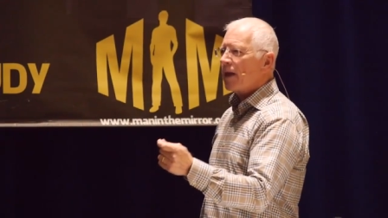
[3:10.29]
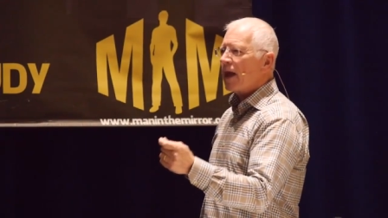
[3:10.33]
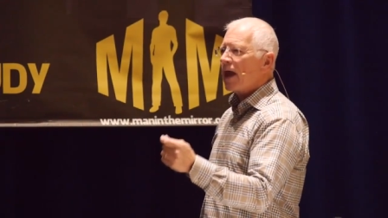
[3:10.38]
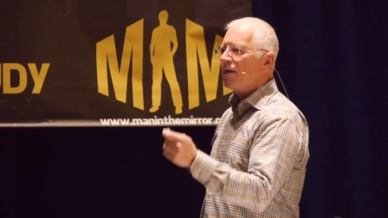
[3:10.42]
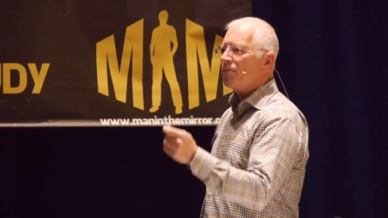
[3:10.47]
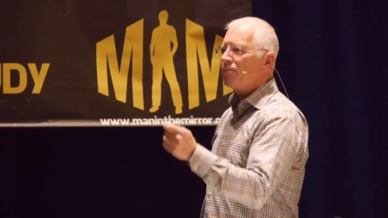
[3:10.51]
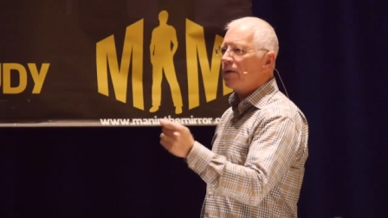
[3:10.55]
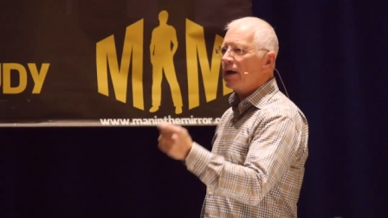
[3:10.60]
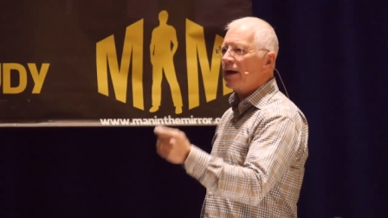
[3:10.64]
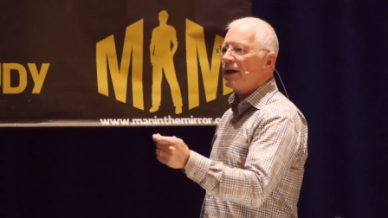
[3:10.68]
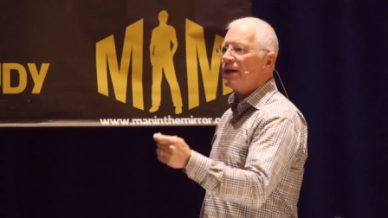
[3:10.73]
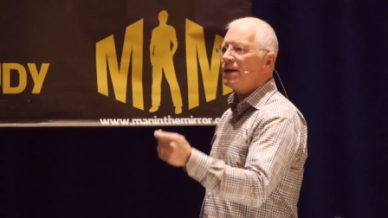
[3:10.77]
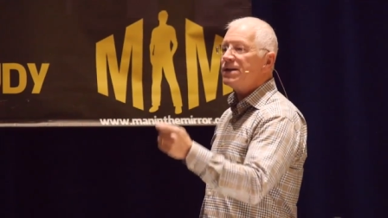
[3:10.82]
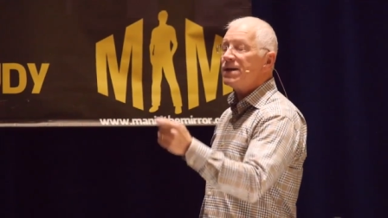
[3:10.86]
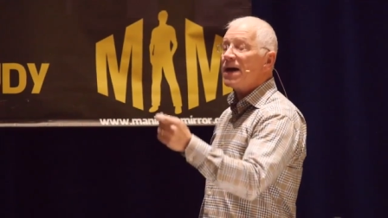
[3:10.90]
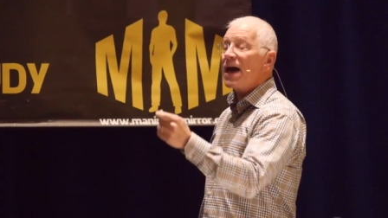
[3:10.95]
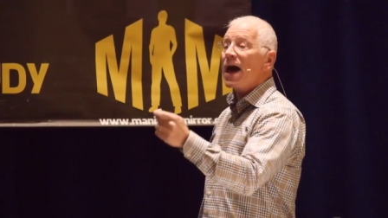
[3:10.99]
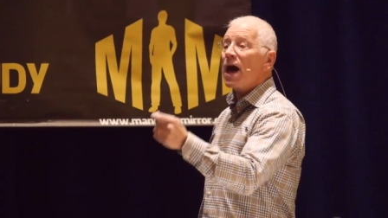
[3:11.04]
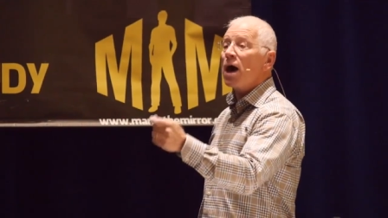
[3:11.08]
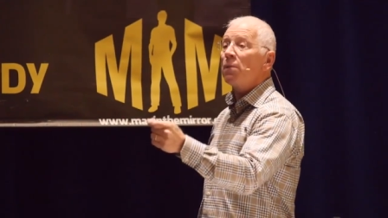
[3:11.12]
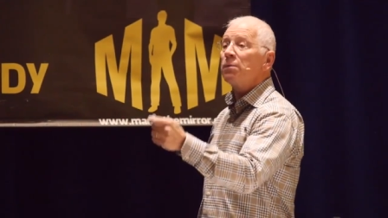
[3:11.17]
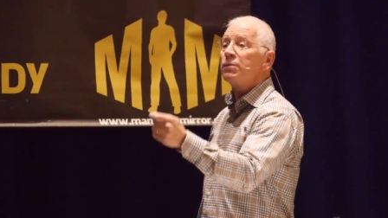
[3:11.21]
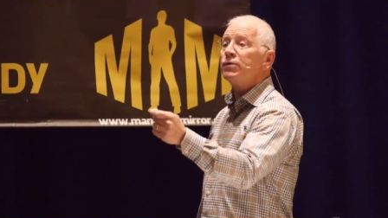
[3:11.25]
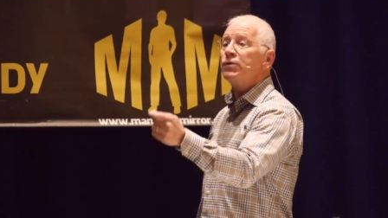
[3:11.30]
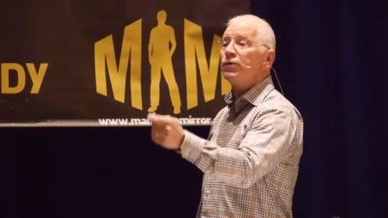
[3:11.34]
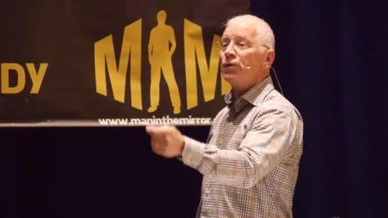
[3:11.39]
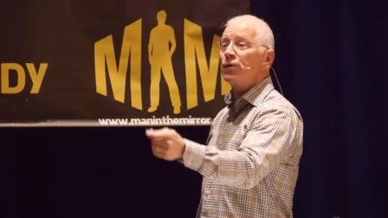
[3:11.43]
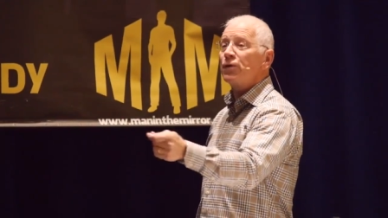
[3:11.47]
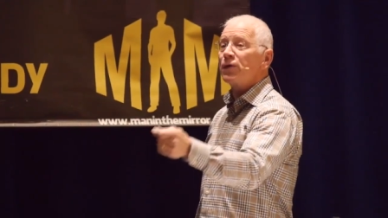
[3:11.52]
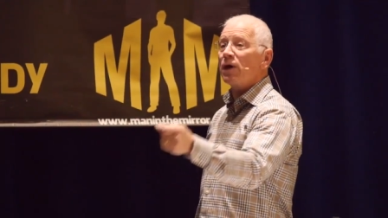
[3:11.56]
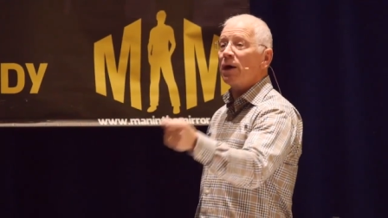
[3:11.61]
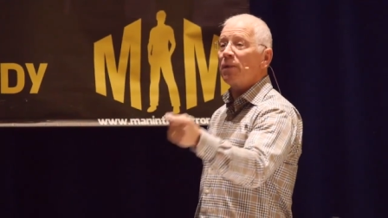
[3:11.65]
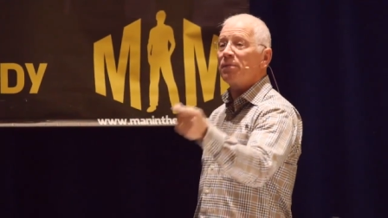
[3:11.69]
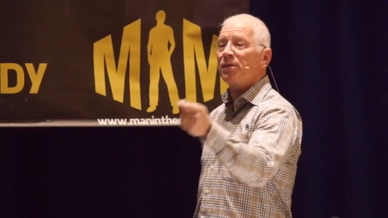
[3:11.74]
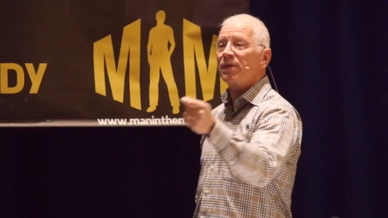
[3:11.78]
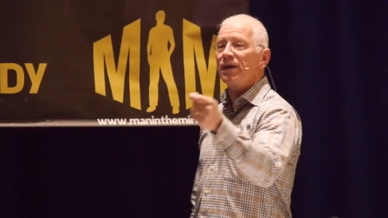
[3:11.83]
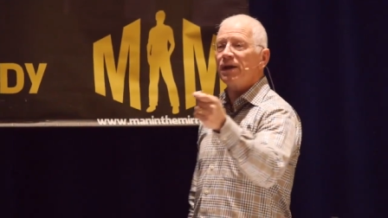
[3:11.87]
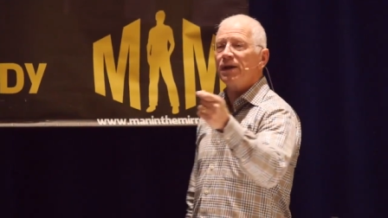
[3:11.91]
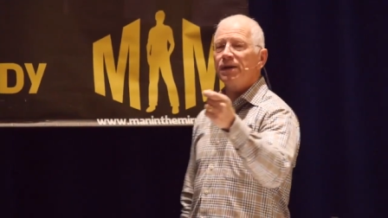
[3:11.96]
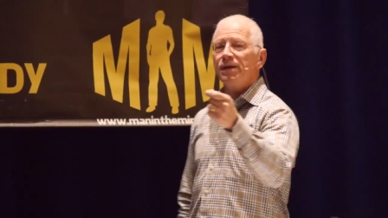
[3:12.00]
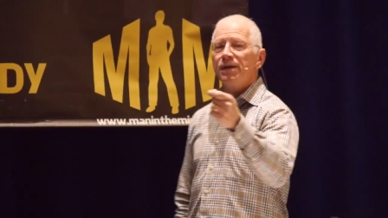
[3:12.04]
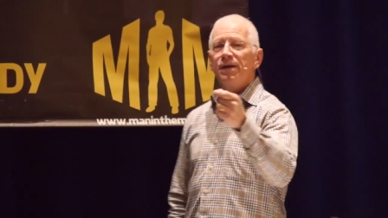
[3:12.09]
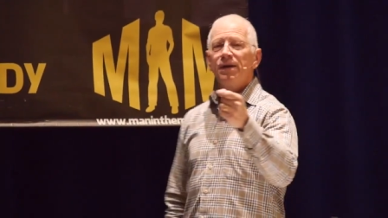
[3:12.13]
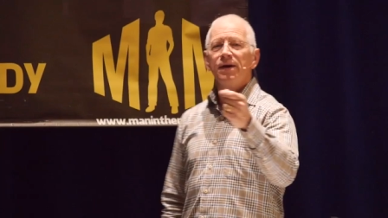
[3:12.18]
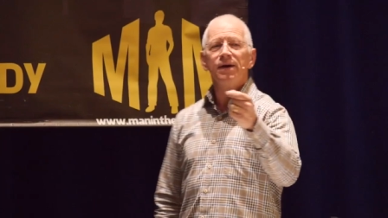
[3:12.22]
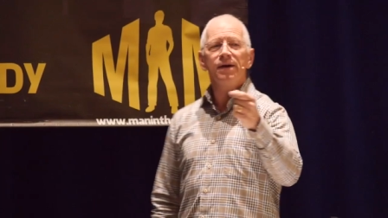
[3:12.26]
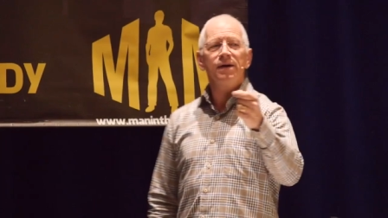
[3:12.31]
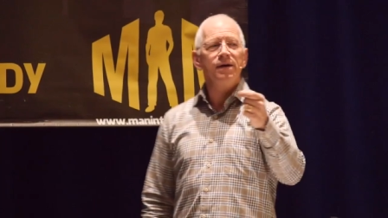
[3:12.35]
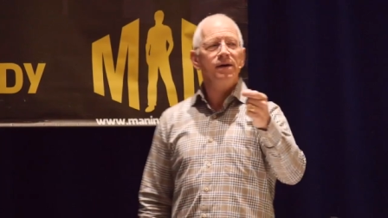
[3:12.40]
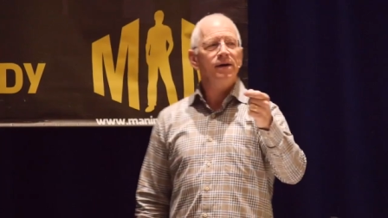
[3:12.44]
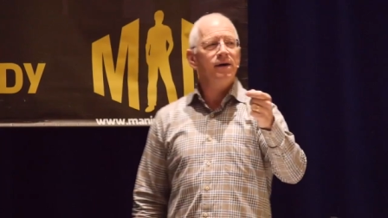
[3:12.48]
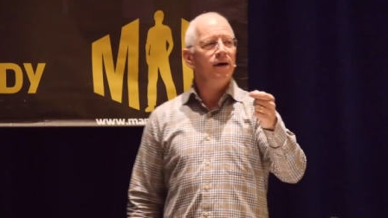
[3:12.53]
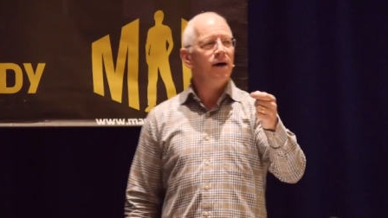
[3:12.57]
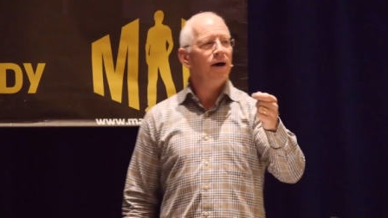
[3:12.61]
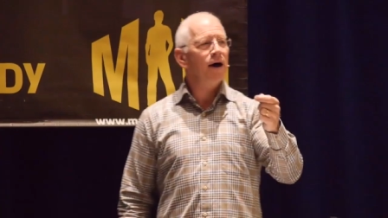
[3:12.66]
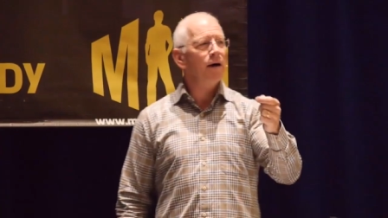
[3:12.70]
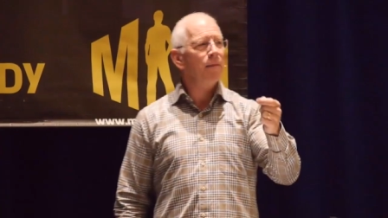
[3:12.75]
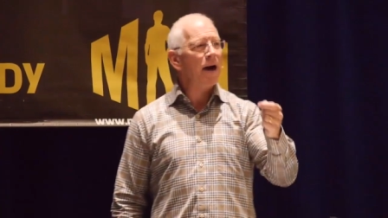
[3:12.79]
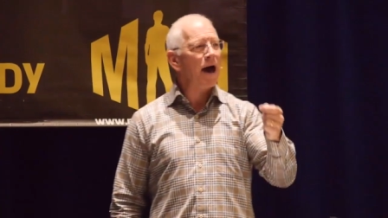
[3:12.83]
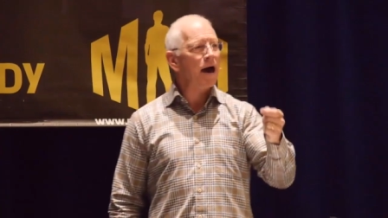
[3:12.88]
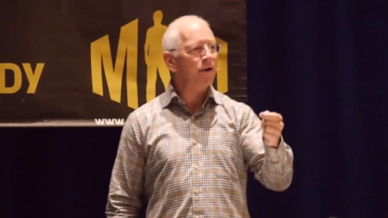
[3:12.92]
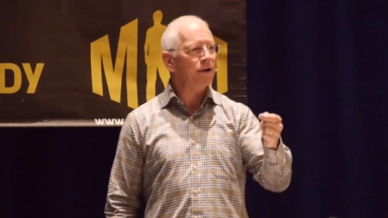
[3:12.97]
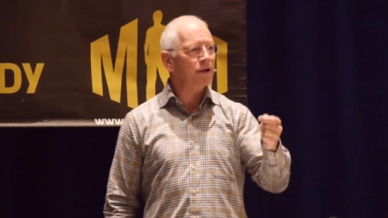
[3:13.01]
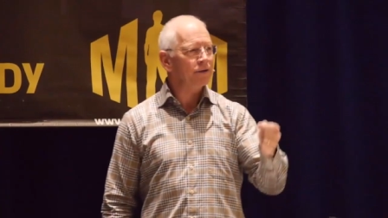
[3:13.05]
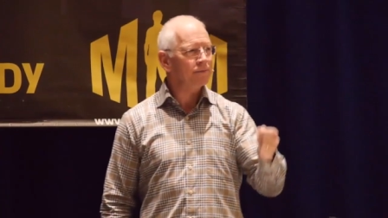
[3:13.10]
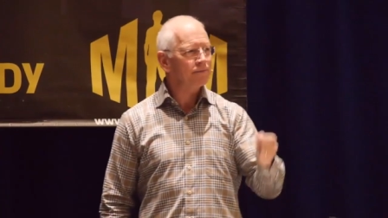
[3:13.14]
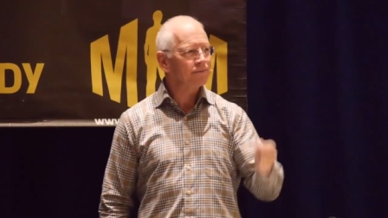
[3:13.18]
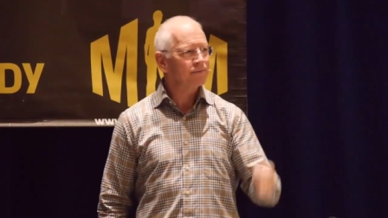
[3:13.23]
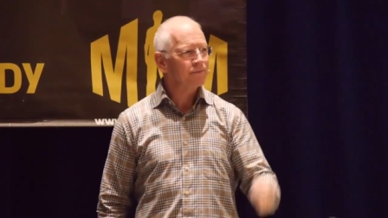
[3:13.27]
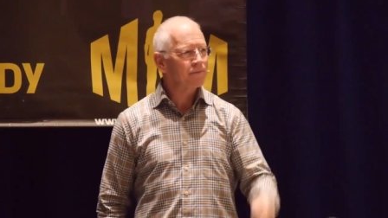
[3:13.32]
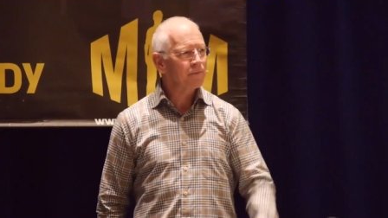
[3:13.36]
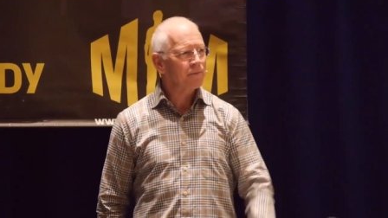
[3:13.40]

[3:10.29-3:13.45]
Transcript: and ready to help do something about it.